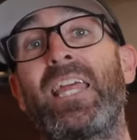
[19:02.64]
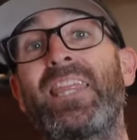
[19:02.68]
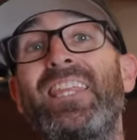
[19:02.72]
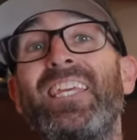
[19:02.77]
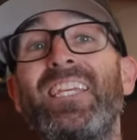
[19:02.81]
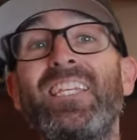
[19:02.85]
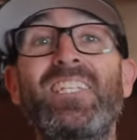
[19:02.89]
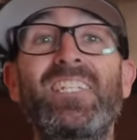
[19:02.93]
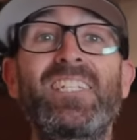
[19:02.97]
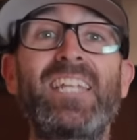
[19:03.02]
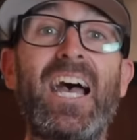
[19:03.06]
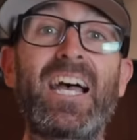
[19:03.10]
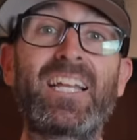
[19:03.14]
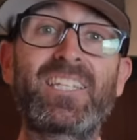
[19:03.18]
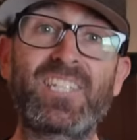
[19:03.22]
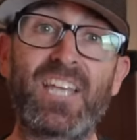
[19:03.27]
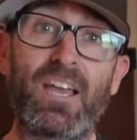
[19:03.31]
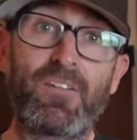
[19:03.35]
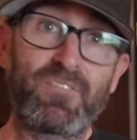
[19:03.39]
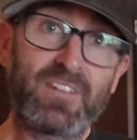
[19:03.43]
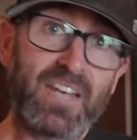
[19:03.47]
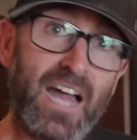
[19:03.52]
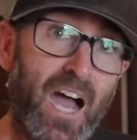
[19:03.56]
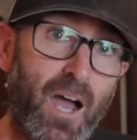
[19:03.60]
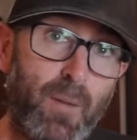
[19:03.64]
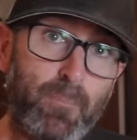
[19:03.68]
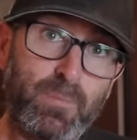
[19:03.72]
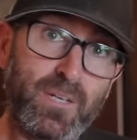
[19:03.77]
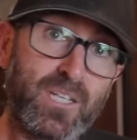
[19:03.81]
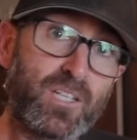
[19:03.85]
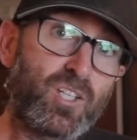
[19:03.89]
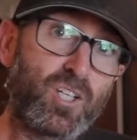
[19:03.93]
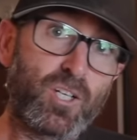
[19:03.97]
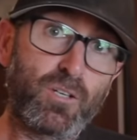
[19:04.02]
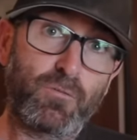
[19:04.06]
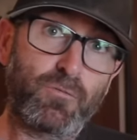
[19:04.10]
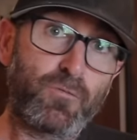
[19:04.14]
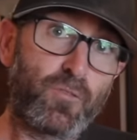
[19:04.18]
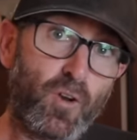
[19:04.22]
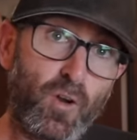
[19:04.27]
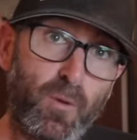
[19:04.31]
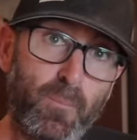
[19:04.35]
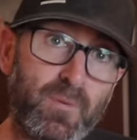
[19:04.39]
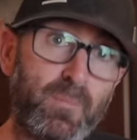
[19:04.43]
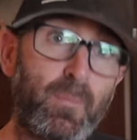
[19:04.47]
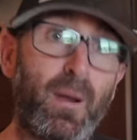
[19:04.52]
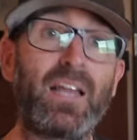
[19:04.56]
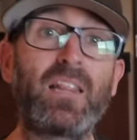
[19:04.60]
These stats have not been
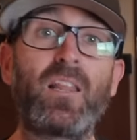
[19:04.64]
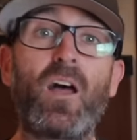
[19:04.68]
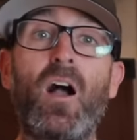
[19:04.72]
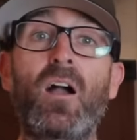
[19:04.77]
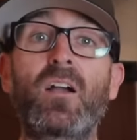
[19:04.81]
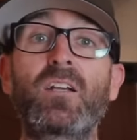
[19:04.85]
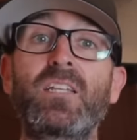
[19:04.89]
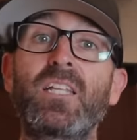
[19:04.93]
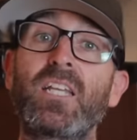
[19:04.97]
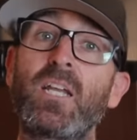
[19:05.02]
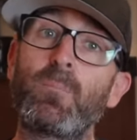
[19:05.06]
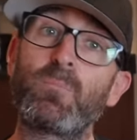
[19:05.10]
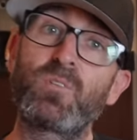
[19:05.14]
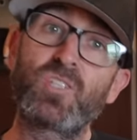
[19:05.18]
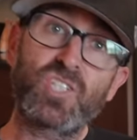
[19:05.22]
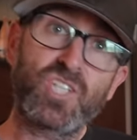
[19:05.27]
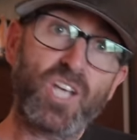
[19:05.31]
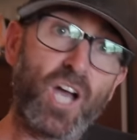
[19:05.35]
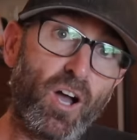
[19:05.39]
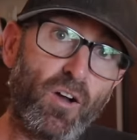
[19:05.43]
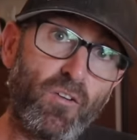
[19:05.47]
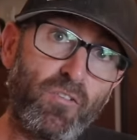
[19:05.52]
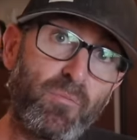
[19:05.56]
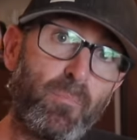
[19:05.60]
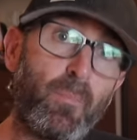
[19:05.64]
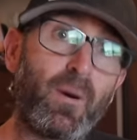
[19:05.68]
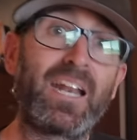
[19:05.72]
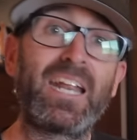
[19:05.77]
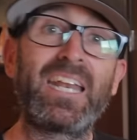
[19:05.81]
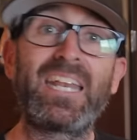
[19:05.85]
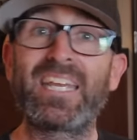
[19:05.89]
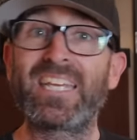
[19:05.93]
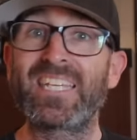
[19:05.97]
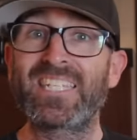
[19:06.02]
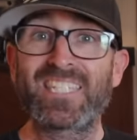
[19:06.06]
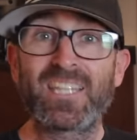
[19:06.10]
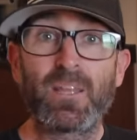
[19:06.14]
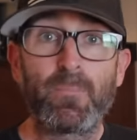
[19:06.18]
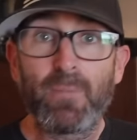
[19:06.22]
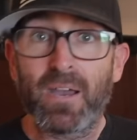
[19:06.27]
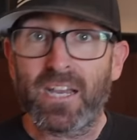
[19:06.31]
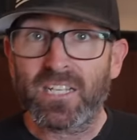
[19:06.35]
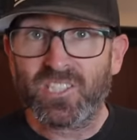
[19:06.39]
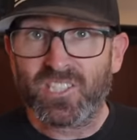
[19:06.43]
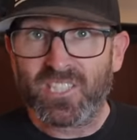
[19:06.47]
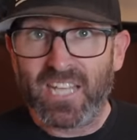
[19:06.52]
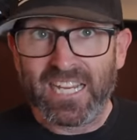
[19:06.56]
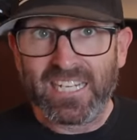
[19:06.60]
confirmed by Lachlan himself, but it is the
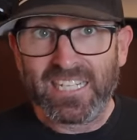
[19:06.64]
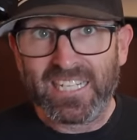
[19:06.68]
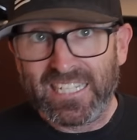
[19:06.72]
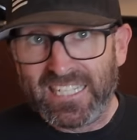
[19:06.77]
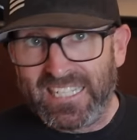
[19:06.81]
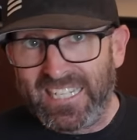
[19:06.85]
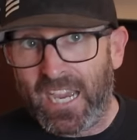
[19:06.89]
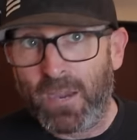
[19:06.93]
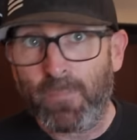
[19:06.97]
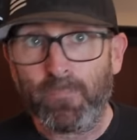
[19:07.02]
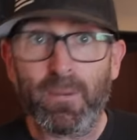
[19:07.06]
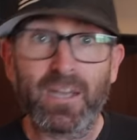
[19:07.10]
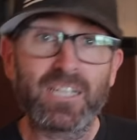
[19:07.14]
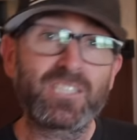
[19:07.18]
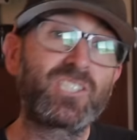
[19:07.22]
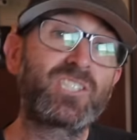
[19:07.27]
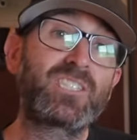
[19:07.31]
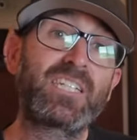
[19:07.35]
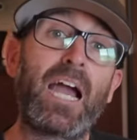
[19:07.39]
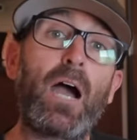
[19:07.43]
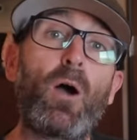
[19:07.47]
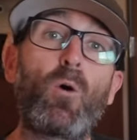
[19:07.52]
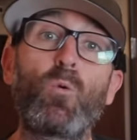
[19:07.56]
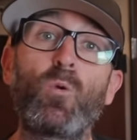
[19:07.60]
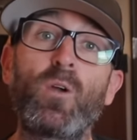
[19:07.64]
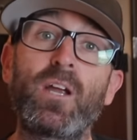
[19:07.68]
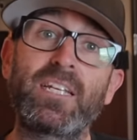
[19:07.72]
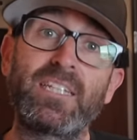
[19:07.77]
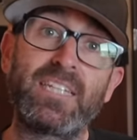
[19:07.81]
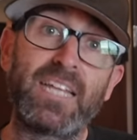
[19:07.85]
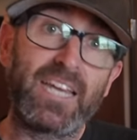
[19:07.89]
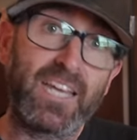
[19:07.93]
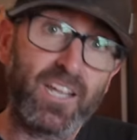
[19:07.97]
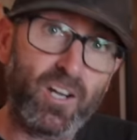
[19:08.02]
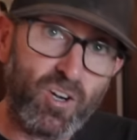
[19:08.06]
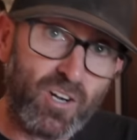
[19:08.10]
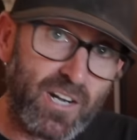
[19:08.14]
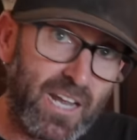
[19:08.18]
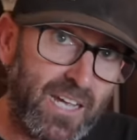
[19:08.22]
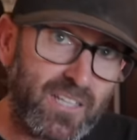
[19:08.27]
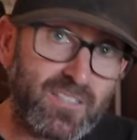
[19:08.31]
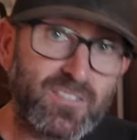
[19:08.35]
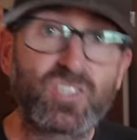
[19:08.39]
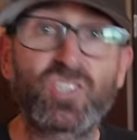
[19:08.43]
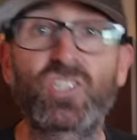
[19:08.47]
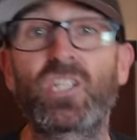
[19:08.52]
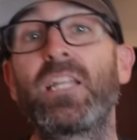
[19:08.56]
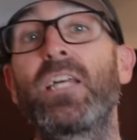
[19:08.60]
best I could get by scouring the
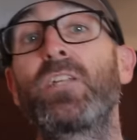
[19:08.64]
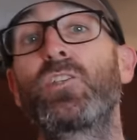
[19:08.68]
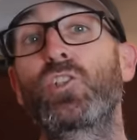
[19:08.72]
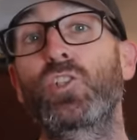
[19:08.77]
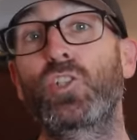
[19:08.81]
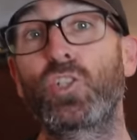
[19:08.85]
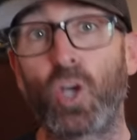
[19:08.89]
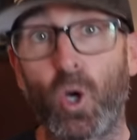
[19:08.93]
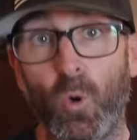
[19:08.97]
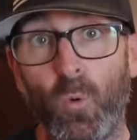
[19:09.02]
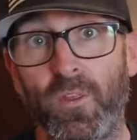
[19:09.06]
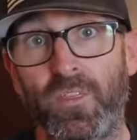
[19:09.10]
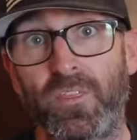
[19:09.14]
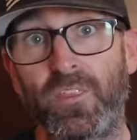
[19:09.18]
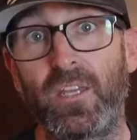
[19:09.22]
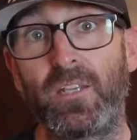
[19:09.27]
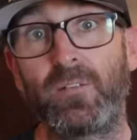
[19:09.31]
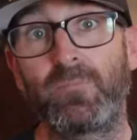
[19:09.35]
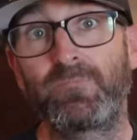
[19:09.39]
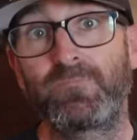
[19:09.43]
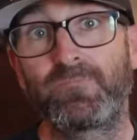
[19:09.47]
internet, so let's go with it.